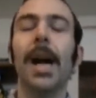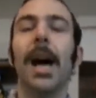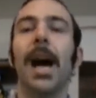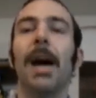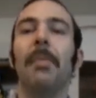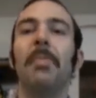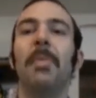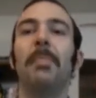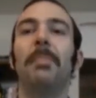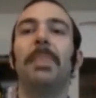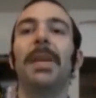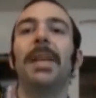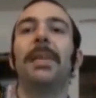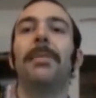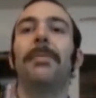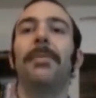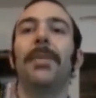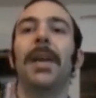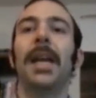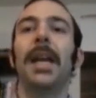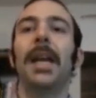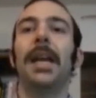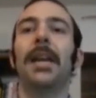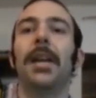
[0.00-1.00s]
I'm a big
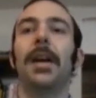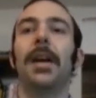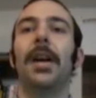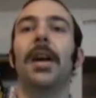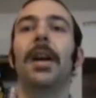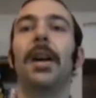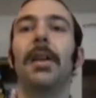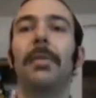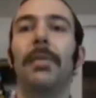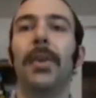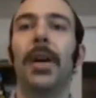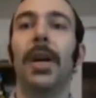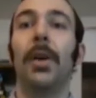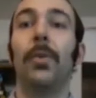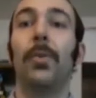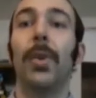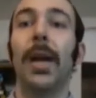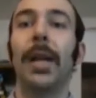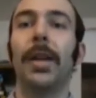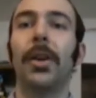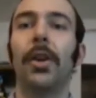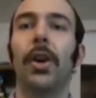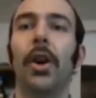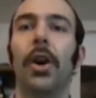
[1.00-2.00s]
fan of uh,
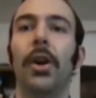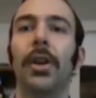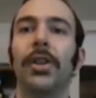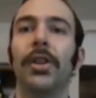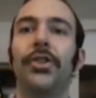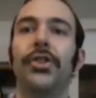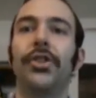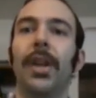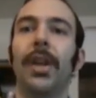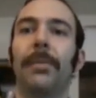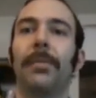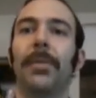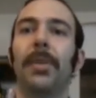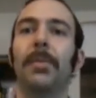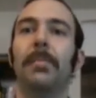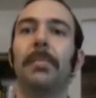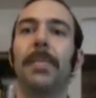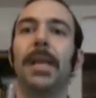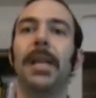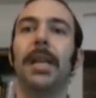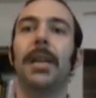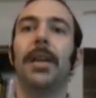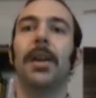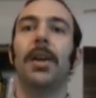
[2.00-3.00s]
writer-artist Jeff
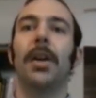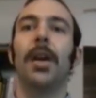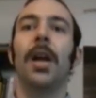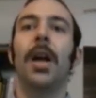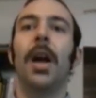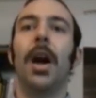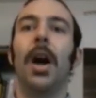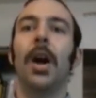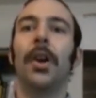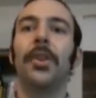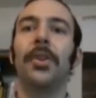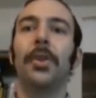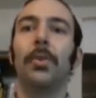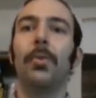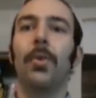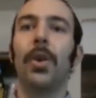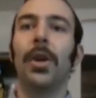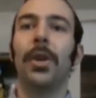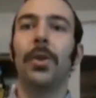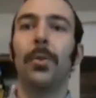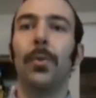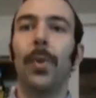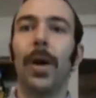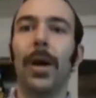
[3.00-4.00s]
Lemire.
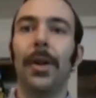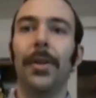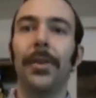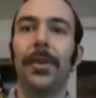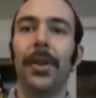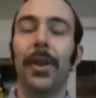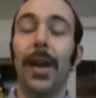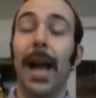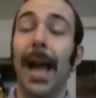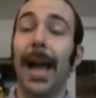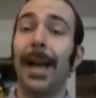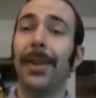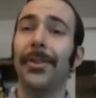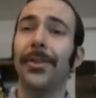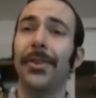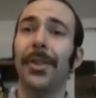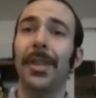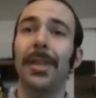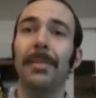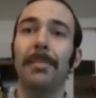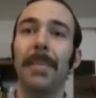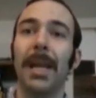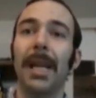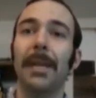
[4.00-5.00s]
Underwater Welder
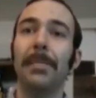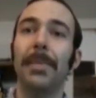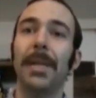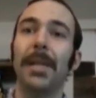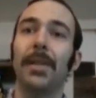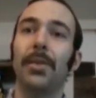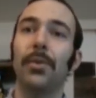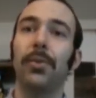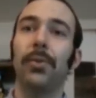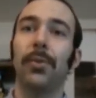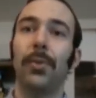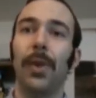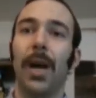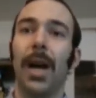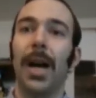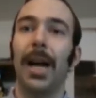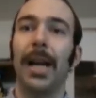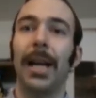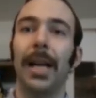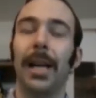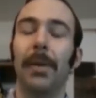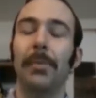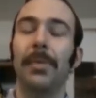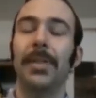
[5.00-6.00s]
actually made me
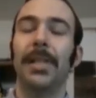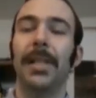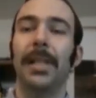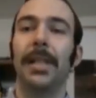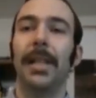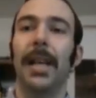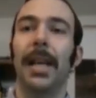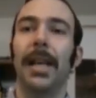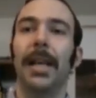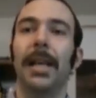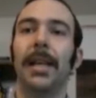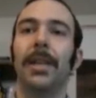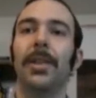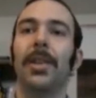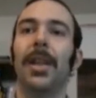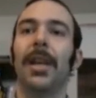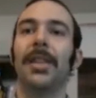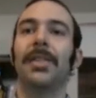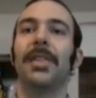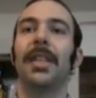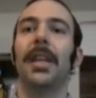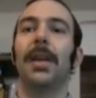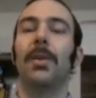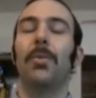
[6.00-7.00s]
cry. I was in a
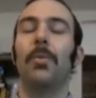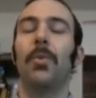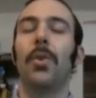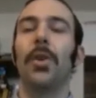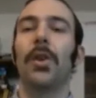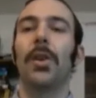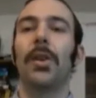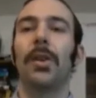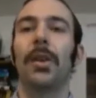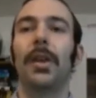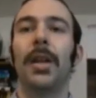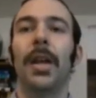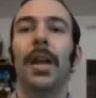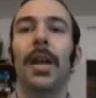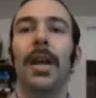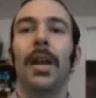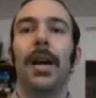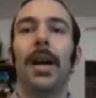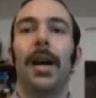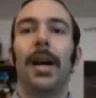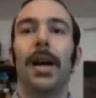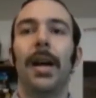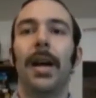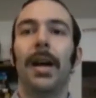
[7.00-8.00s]
closet at work
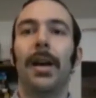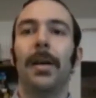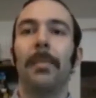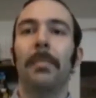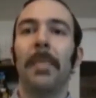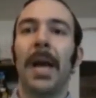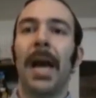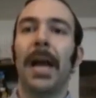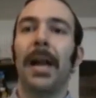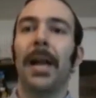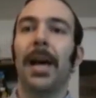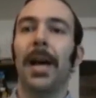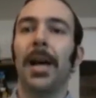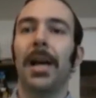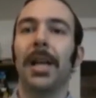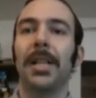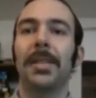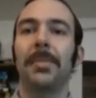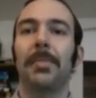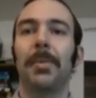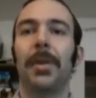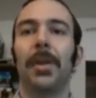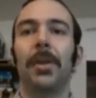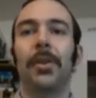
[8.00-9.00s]
um, at a
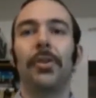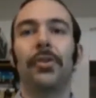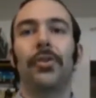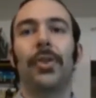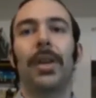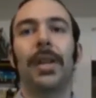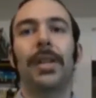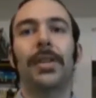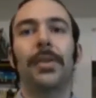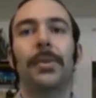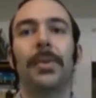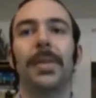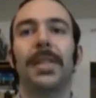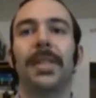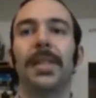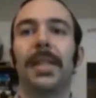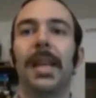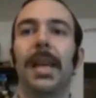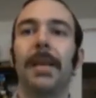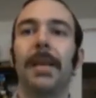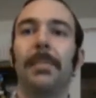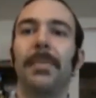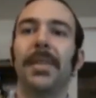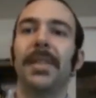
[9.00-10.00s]
hospital trying to
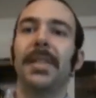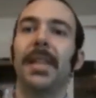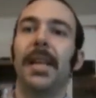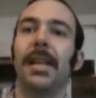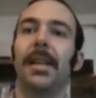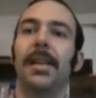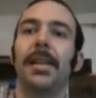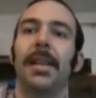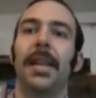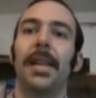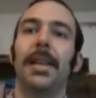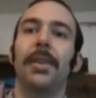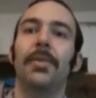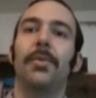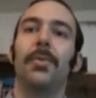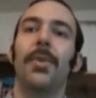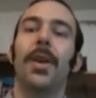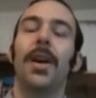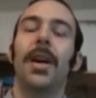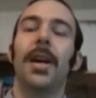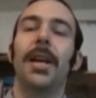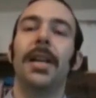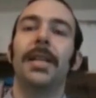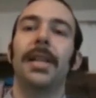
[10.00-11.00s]
escape the day-to-day
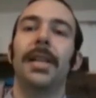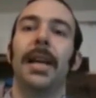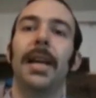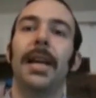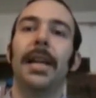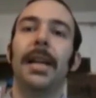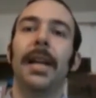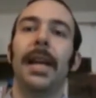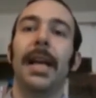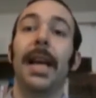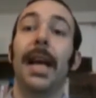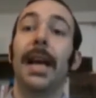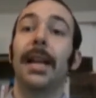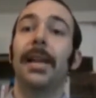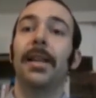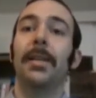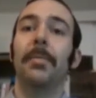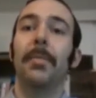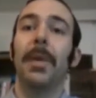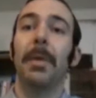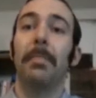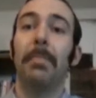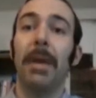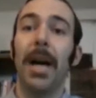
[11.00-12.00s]
grind, and I had it
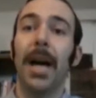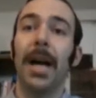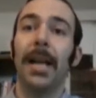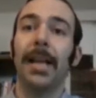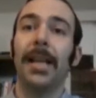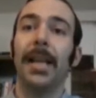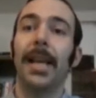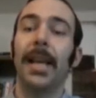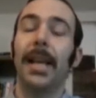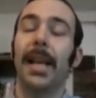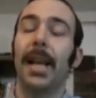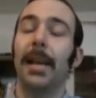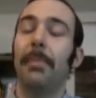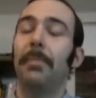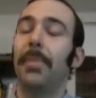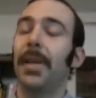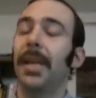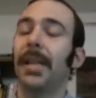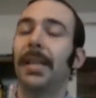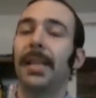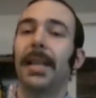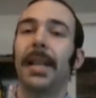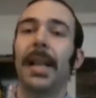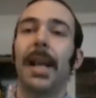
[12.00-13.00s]
in my pocket. I
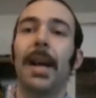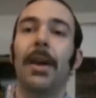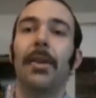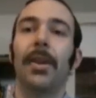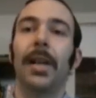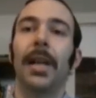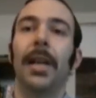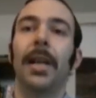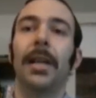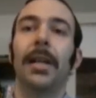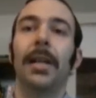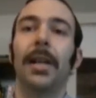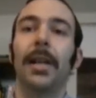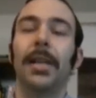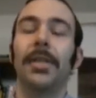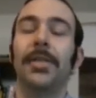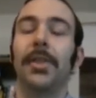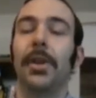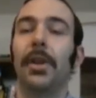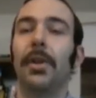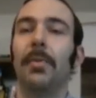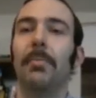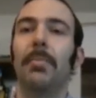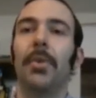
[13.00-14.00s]
picked it out, and I
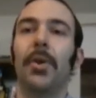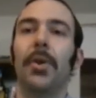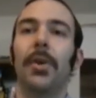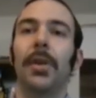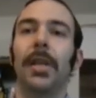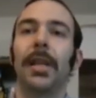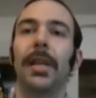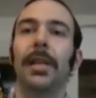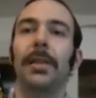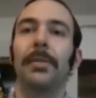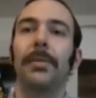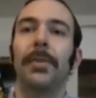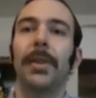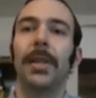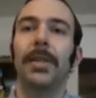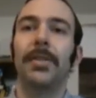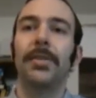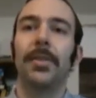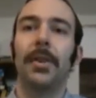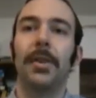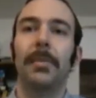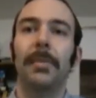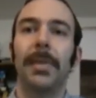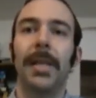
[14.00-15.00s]
started bawling, and a friend
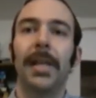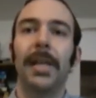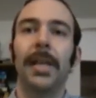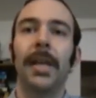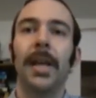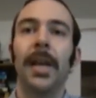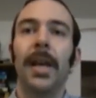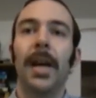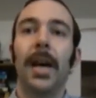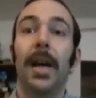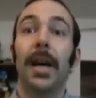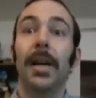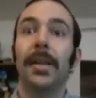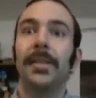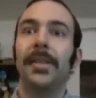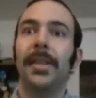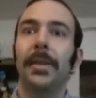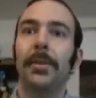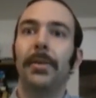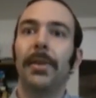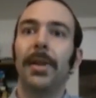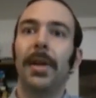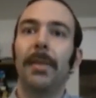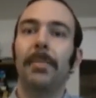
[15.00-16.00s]
saw me uh,
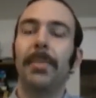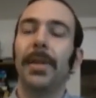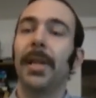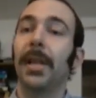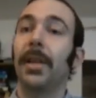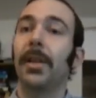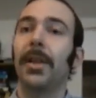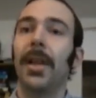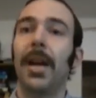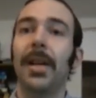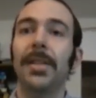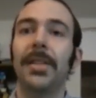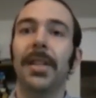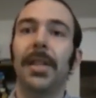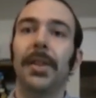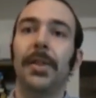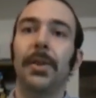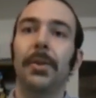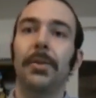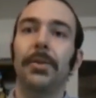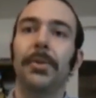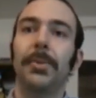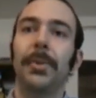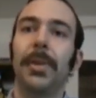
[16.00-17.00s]
tearing up in a closet and
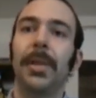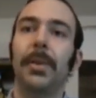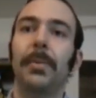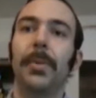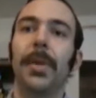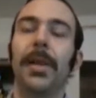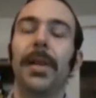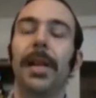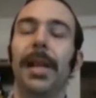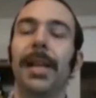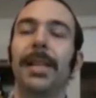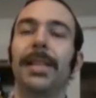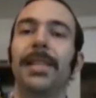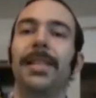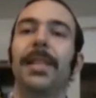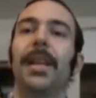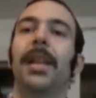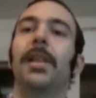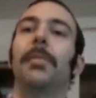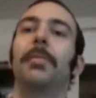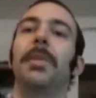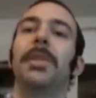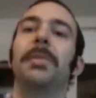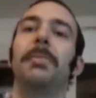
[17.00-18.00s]
thought it was really weird, and I had to
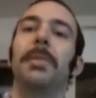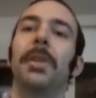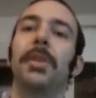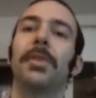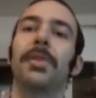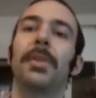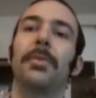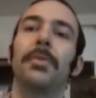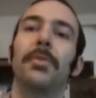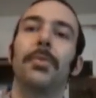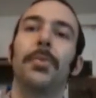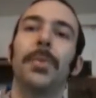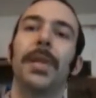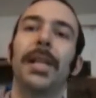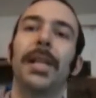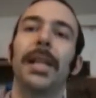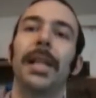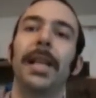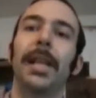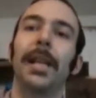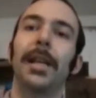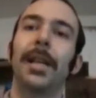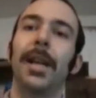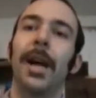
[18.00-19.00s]
tell him it's because I was
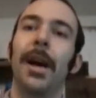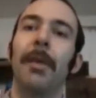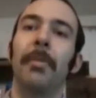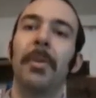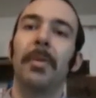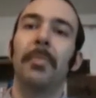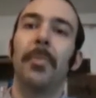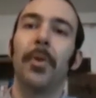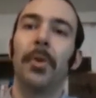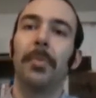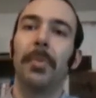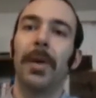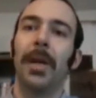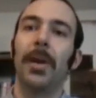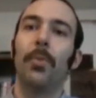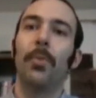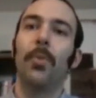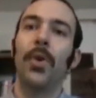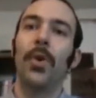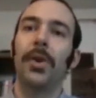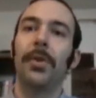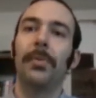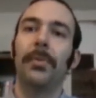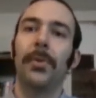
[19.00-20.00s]
reading a comic book by a
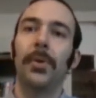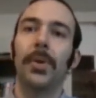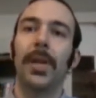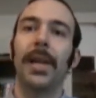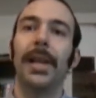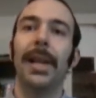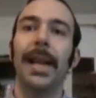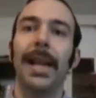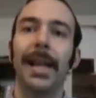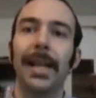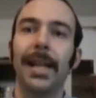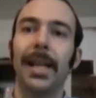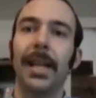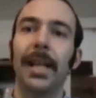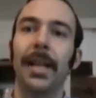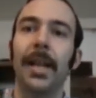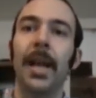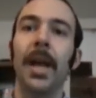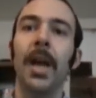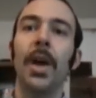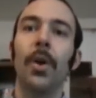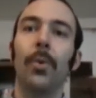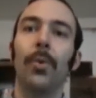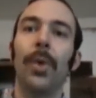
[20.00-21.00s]
wonderful Canadian
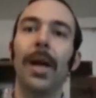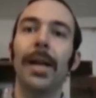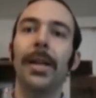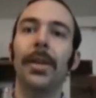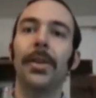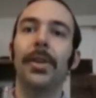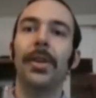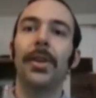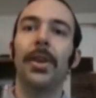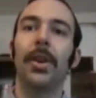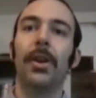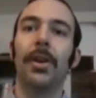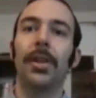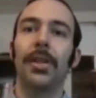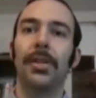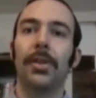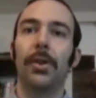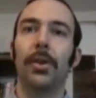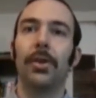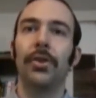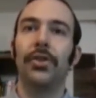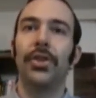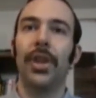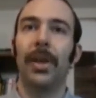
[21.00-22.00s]
writer and artist
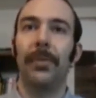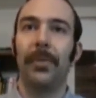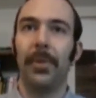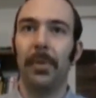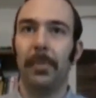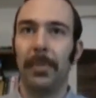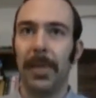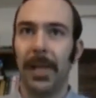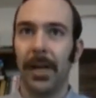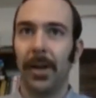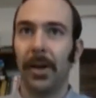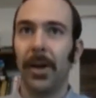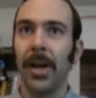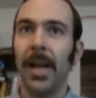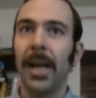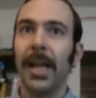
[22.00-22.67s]
called Jeff Lemire.